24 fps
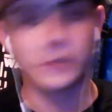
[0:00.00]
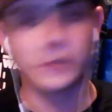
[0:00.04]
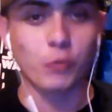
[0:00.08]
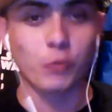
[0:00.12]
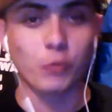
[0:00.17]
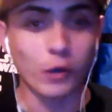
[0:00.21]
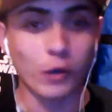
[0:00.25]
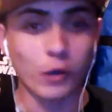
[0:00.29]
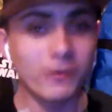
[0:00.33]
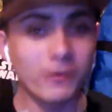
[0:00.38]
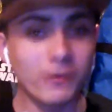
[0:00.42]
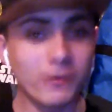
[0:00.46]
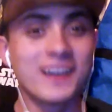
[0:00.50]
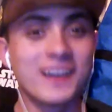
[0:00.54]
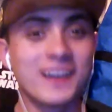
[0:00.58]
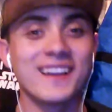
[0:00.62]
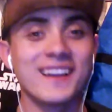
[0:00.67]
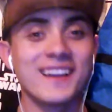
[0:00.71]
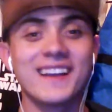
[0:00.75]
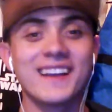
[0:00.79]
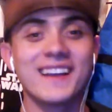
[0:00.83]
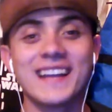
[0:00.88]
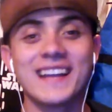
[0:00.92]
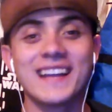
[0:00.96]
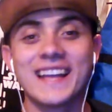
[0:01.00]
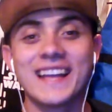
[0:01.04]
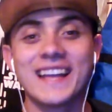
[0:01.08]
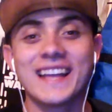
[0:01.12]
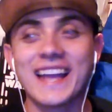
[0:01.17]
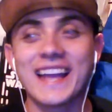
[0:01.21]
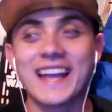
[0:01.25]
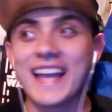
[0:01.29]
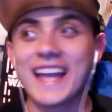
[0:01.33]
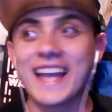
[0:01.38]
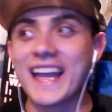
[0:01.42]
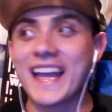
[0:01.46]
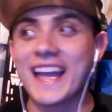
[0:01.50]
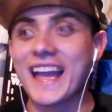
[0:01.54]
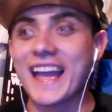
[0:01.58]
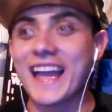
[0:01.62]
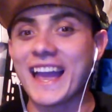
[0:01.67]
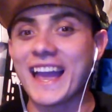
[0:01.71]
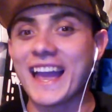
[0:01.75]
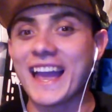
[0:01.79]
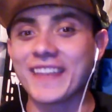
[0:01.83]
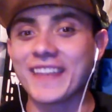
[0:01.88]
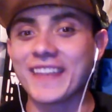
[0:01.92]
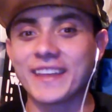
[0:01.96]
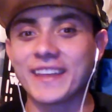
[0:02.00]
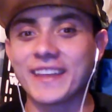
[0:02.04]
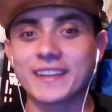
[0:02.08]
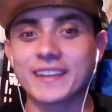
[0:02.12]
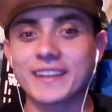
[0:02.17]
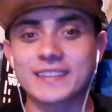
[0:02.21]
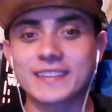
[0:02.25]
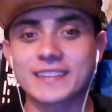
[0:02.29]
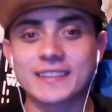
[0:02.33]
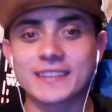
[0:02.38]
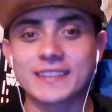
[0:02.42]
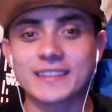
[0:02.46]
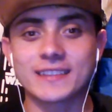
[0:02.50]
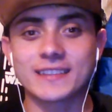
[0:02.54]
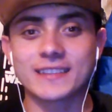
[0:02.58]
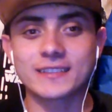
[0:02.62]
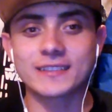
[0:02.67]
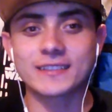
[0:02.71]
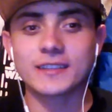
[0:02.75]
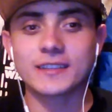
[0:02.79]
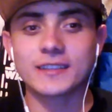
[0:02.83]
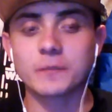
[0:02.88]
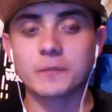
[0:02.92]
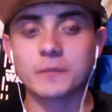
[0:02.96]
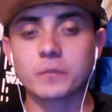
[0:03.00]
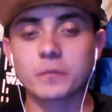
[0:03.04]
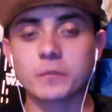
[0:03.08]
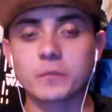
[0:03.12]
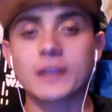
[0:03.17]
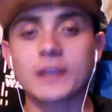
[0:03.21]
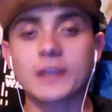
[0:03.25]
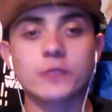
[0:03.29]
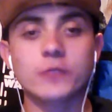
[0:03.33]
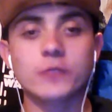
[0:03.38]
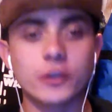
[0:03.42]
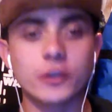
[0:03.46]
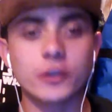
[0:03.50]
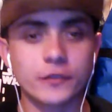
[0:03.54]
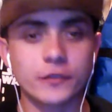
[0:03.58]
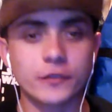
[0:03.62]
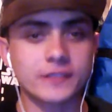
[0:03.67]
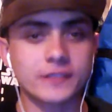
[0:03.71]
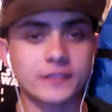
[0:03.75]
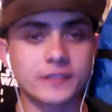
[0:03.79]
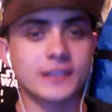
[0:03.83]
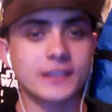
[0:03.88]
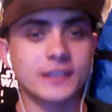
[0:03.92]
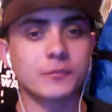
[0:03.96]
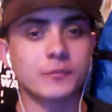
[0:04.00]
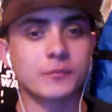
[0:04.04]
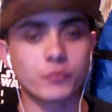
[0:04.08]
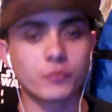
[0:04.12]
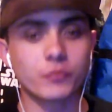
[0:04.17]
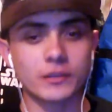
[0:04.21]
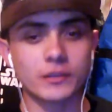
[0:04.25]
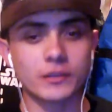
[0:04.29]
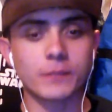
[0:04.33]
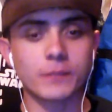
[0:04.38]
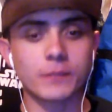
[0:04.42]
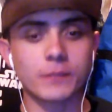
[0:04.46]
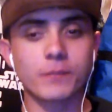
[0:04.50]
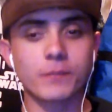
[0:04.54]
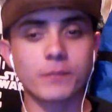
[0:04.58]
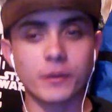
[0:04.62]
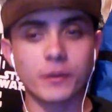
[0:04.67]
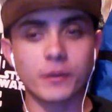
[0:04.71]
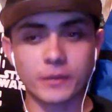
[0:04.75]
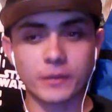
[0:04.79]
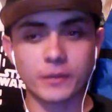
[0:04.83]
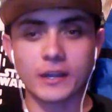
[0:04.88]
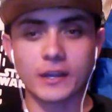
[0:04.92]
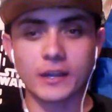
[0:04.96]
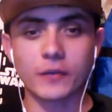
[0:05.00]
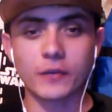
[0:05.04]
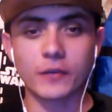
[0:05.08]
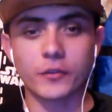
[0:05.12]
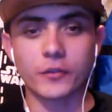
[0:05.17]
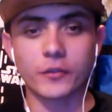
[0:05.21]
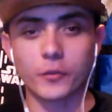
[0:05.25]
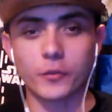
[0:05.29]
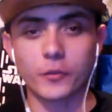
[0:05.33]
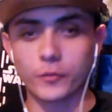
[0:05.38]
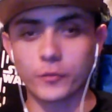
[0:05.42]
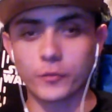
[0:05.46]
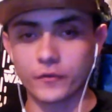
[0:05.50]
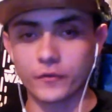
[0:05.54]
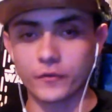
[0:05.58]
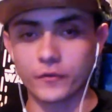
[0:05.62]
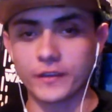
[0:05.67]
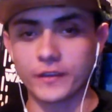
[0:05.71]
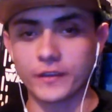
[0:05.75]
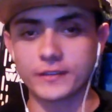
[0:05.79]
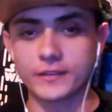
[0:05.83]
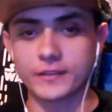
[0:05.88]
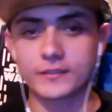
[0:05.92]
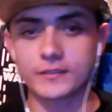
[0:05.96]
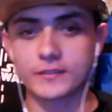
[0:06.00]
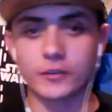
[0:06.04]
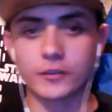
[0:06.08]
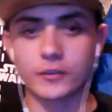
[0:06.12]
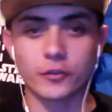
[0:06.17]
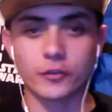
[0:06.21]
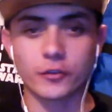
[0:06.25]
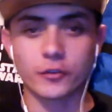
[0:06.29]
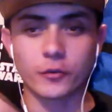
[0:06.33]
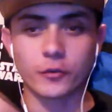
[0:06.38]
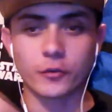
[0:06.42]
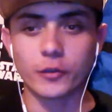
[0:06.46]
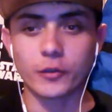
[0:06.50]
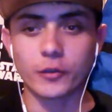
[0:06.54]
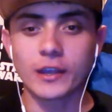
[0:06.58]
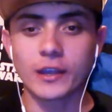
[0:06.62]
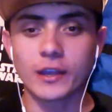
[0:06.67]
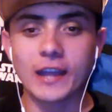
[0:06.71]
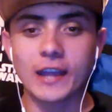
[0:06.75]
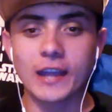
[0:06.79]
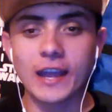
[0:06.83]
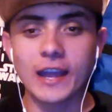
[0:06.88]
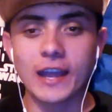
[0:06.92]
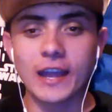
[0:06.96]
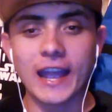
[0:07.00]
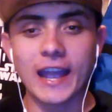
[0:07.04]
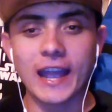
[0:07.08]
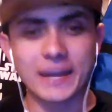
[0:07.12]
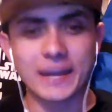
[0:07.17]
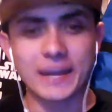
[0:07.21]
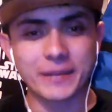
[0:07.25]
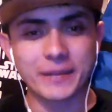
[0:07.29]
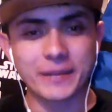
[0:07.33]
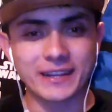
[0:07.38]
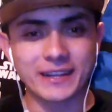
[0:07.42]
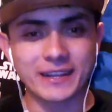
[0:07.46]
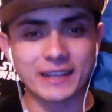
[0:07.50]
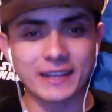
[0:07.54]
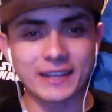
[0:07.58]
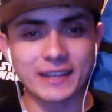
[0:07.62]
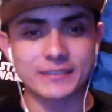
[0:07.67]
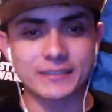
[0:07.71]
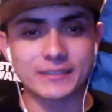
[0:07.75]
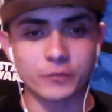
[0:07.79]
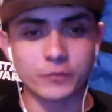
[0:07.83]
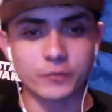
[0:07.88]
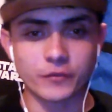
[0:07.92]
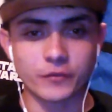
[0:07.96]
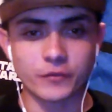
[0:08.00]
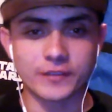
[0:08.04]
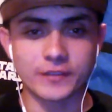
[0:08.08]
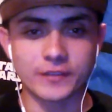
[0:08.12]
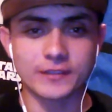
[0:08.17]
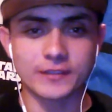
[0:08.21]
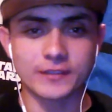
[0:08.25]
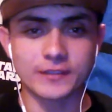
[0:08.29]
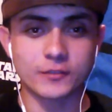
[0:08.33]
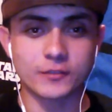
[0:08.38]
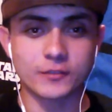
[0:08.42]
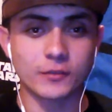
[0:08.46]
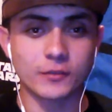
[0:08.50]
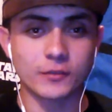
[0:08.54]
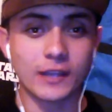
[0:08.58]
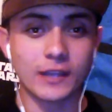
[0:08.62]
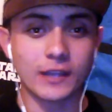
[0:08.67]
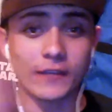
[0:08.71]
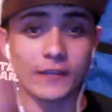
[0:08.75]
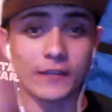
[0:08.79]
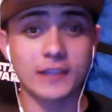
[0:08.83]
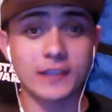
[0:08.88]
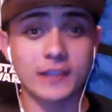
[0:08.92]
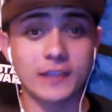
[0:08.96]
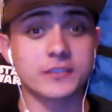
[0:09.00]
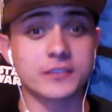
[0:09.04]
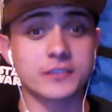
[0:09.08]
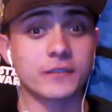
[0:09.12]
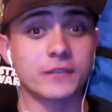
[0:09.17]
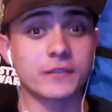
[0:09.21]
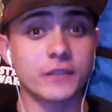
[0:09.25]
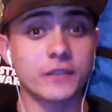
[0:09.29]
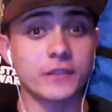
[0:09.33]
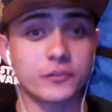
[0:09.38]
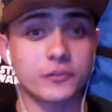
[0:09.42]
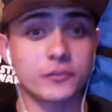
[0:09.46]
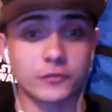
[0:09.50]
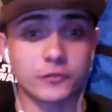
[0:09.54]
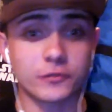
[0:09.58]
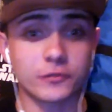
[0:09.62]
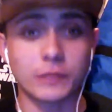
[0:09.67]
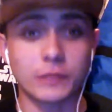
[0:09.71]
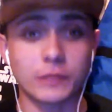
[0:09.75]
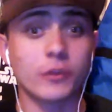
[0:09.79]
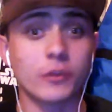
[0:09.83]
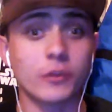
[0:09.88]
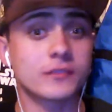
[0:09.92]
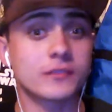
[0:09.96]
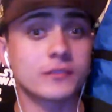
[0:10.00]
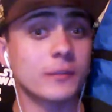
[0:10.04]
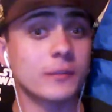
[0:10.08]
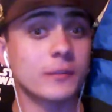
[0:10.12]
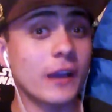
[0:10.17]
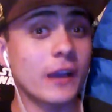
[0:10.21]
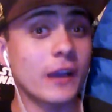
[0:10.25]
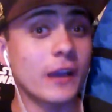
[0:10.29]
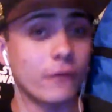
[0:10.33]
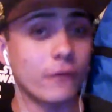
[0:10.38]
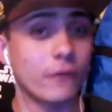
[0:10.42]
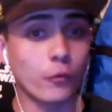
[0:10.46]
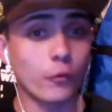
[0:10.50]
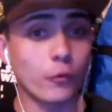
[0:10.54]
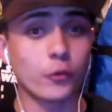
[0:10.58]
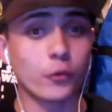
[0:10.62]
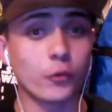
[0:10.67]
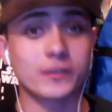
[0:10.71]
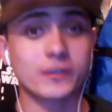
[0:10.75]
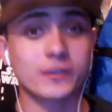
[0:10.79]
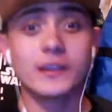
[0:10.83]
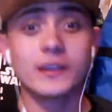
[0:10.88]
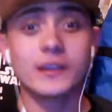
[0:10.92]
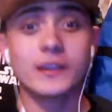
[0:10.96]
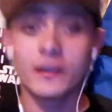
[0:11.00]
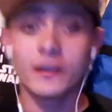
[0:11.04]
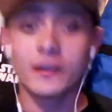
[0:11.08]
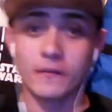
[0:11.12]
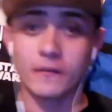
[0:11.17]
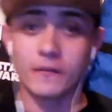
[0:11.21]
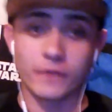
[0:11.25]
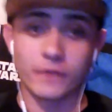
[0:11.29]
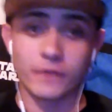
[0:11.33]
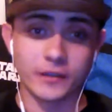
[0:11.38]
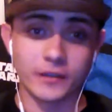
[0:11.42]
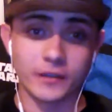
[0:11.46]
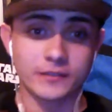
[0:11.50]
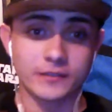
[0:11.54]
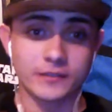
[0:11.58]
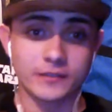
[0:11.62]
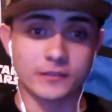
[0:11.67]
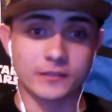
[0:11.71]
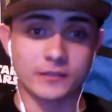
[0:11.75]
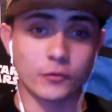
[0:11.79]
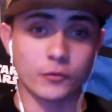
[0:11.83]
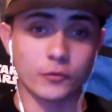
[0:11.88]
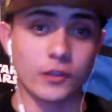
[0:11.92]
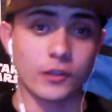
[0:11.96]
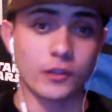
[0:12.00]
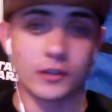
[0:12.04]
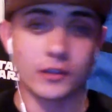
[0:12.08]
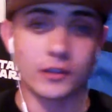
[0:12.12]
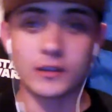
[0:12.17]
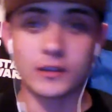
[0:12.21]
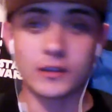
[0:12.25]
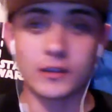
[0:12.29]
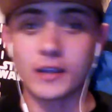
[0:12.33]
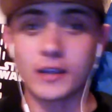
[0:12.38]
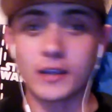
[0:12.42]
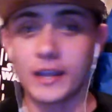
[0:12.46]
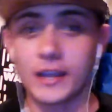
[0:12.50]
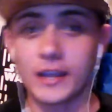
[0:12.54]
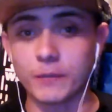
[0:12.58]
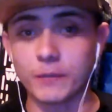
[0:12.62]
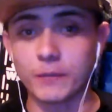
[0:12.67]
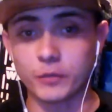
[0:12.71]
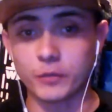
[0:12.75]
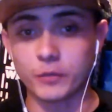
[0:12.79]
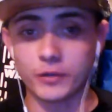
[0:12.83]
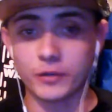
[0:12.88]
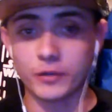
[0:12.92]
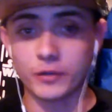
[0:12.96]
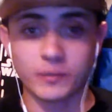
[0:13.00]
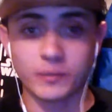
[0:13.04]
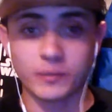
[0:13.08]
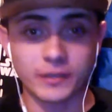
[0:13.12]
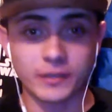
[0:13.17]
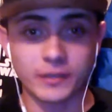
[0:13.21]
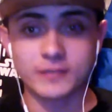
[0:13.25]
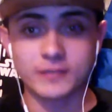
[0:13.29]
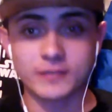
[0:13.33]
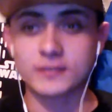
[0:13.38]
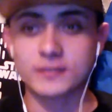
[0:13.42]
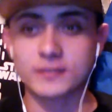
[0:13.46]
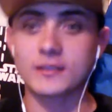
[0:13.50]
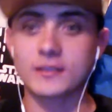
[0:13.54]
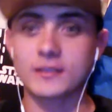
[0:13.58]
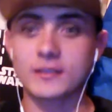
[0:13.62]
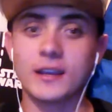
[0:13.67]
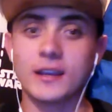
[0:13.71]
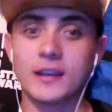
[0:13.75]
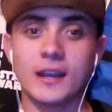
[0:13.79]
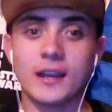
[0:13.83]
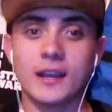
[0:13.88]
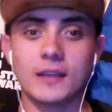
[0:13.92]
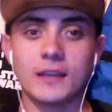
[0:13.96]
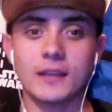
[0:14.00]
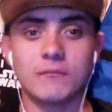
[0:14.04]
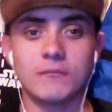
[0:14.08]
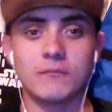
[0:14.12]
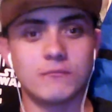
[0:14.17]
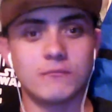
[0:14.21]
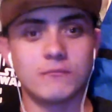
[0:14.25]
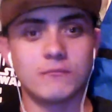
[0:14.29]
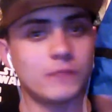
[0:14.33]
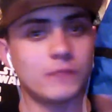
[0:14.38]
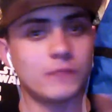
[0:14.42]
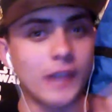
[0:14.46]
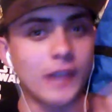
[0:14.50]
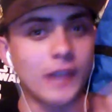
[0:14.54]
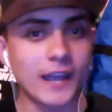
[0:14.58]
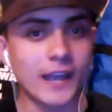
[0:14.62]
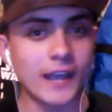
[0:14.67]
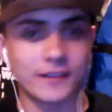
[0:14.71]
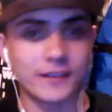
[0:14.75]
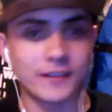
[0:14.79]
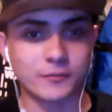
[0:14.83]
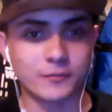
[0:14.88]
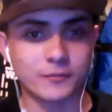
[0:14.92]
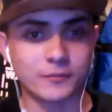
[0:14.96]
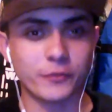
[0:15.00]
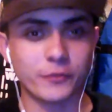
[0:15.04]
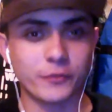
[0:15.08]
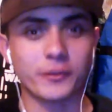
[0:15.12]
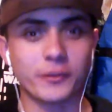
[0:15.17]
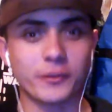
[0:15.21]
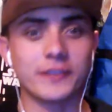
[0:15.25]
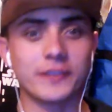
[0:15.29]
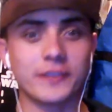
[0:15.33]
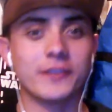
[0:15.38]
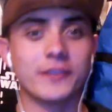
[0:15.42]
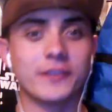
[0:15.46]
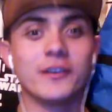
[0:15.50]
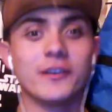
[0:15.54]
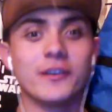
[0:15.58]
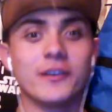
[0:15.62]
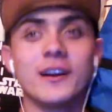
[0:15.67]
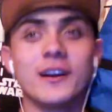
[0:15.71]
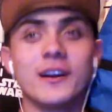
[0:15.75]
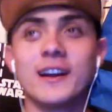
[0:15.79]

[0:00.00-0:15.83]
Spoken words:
12th. And that is that Disney, as we all know, Disney has been really pumping out their movies, you know, their animated classic movies into live action features. And most of them have worked via Cinderella and Beauty and the Beast and not Alice in Wonderland, though.